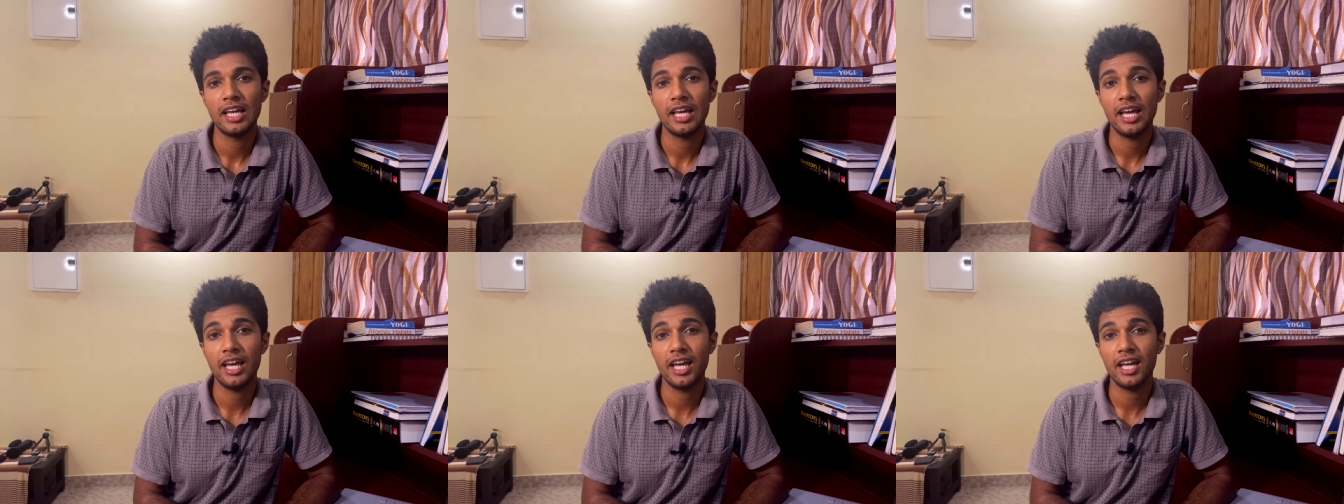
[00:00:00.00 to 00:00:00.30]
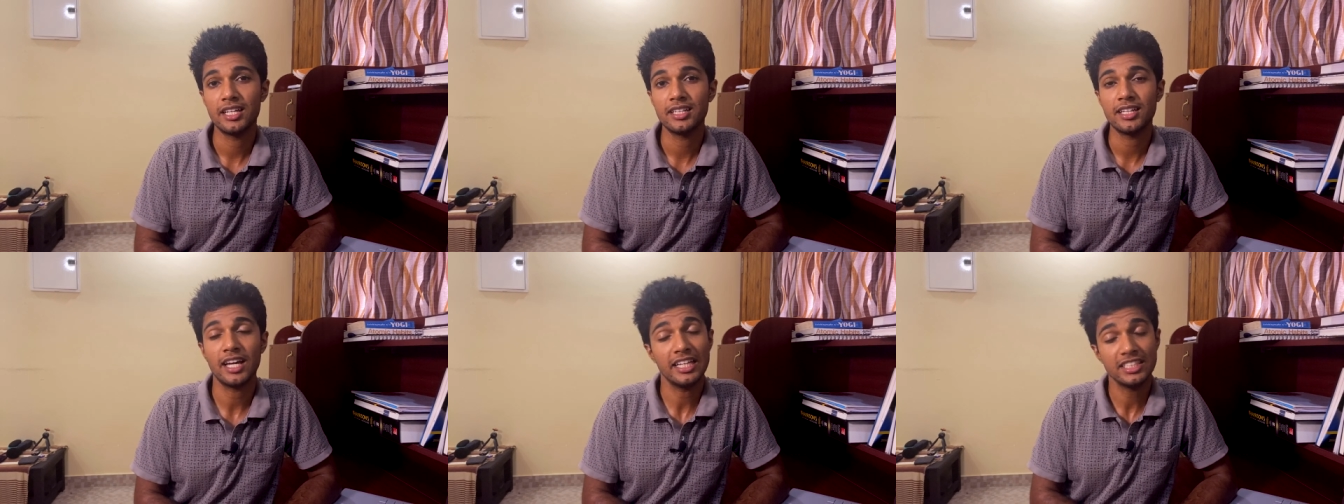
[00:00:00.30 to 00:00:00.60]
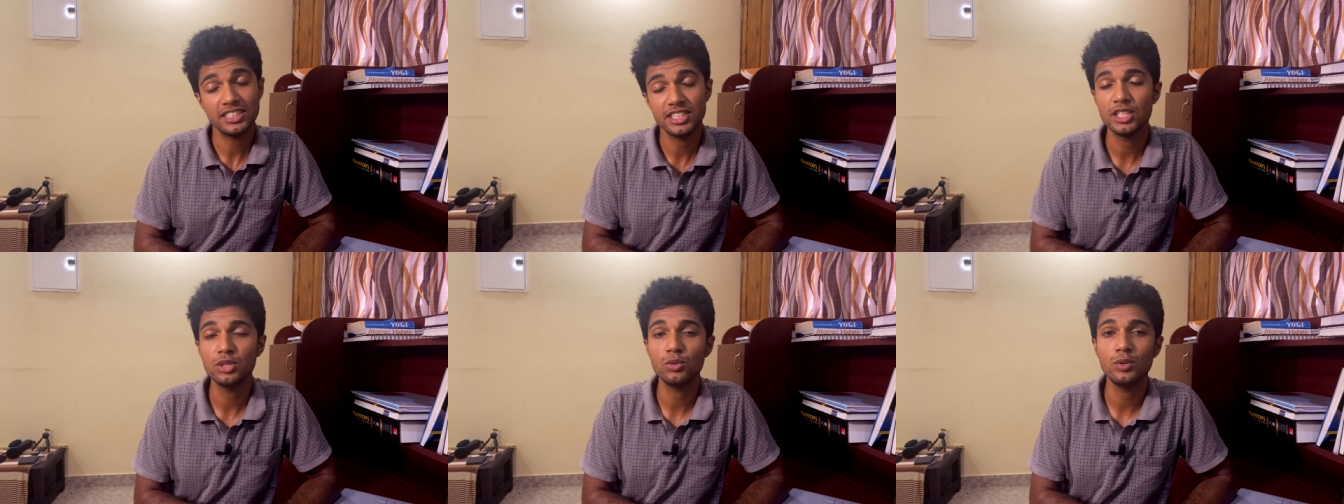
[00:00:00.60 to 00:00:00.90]
and I
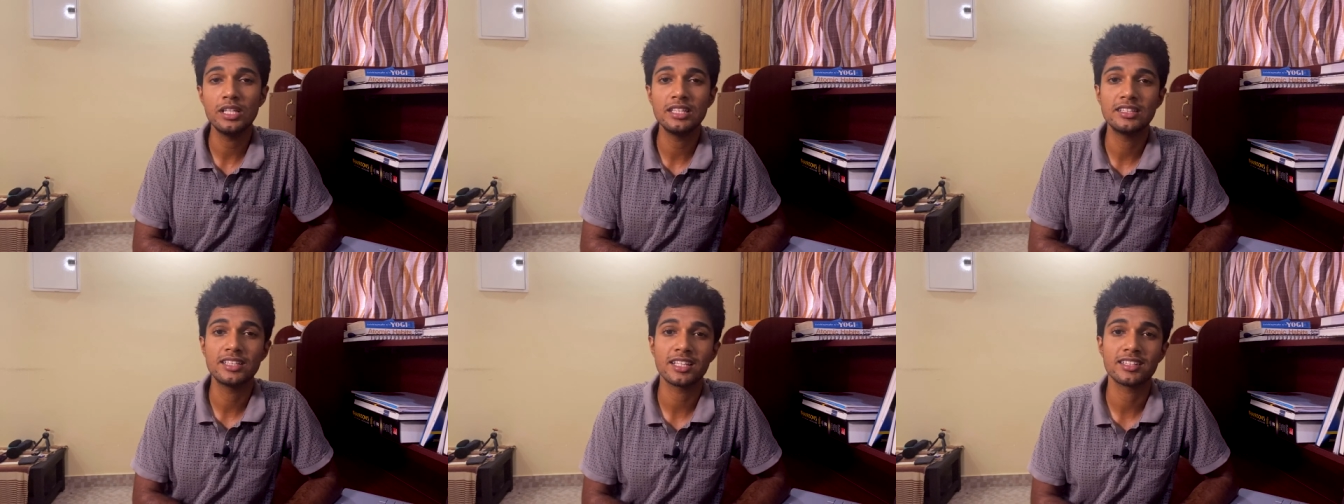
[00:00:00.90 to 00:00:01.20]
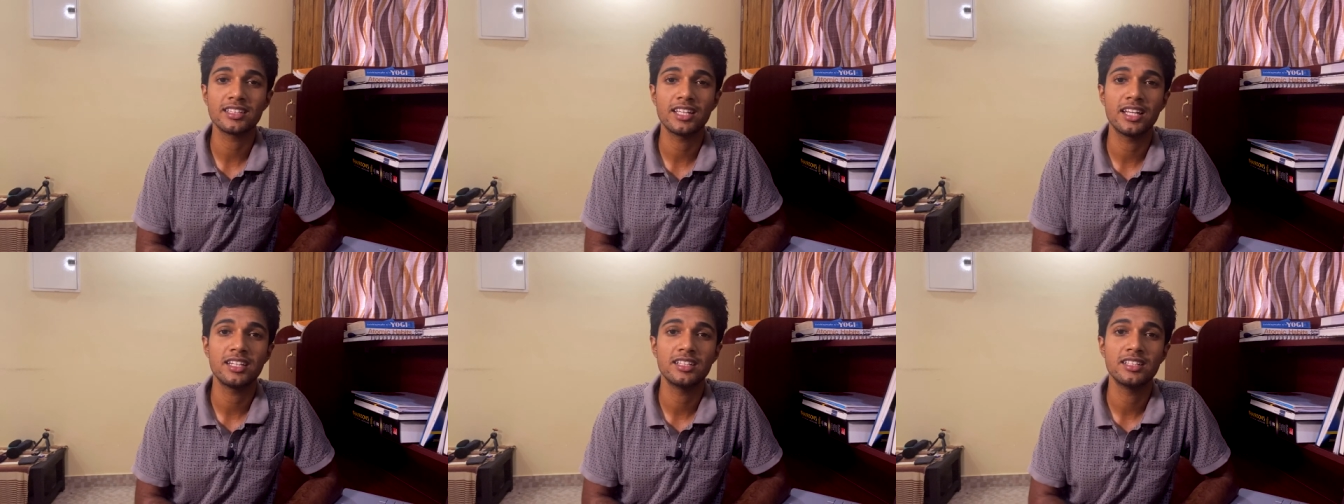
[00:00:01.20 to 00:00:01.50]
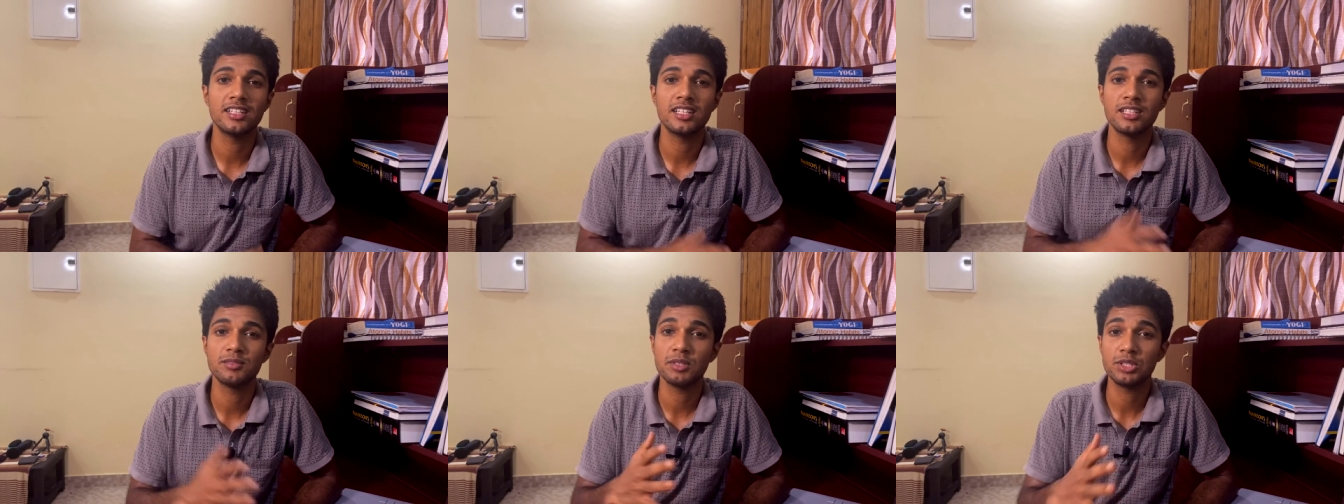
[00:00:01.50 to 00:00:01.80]
genuinely think that
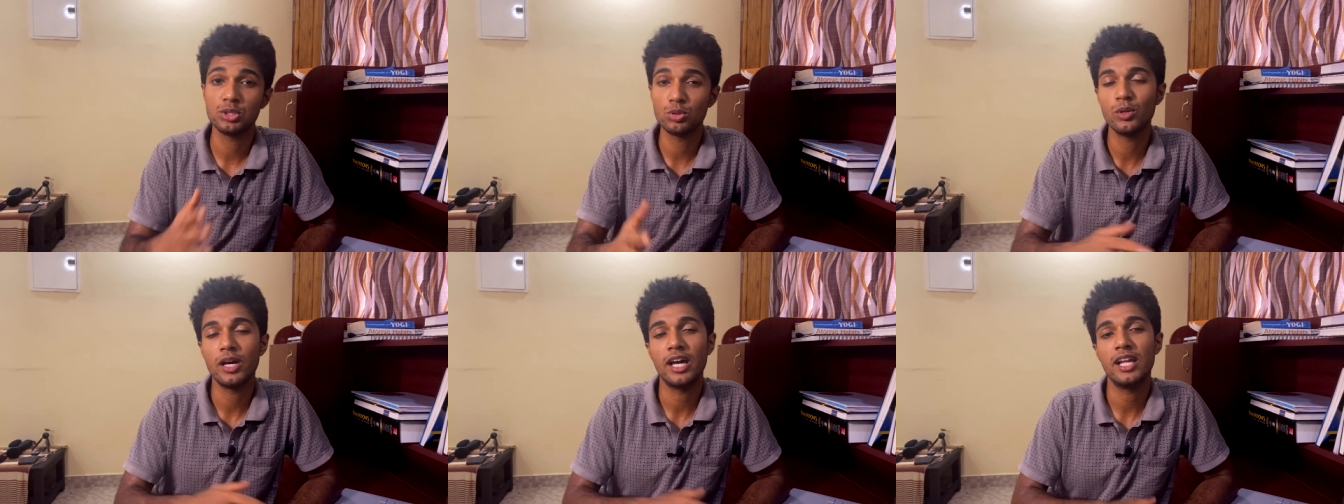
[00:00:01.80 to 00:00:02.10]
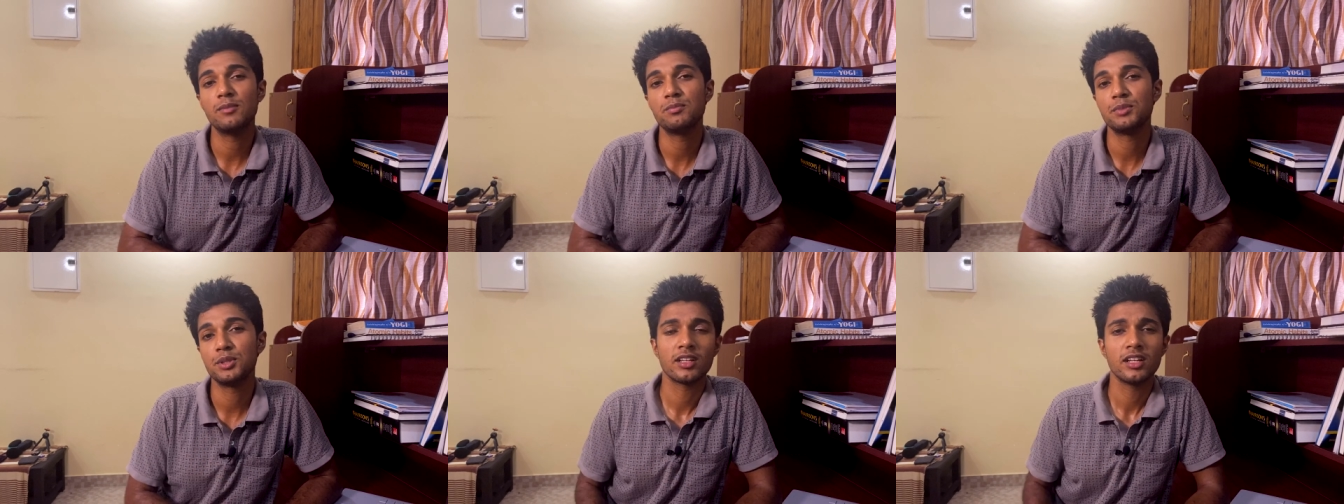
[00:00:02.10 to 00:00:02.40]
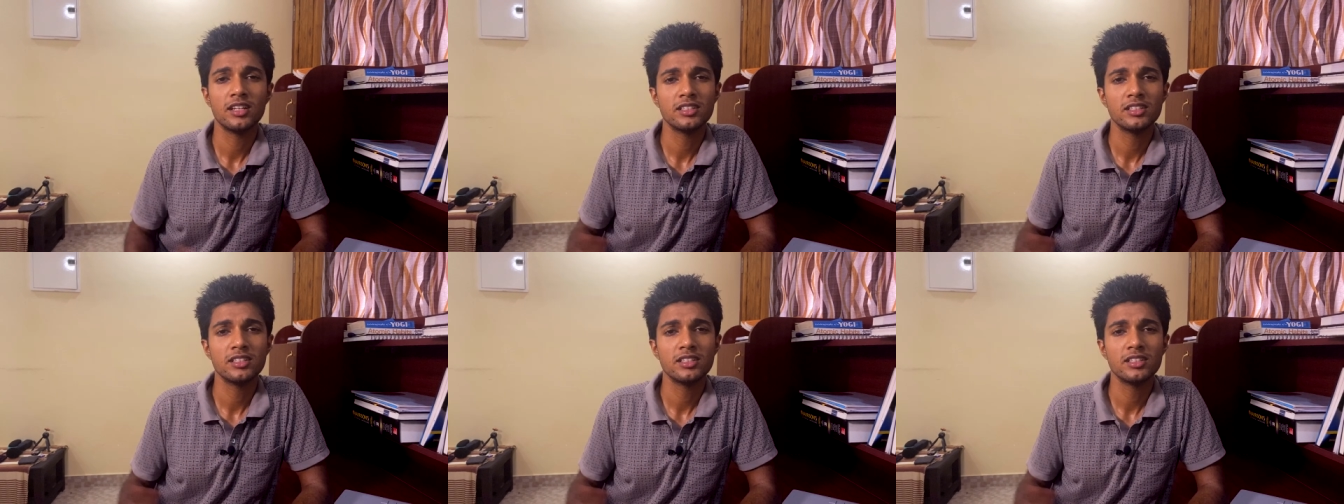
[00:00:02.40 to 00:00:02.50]
um, it will help you.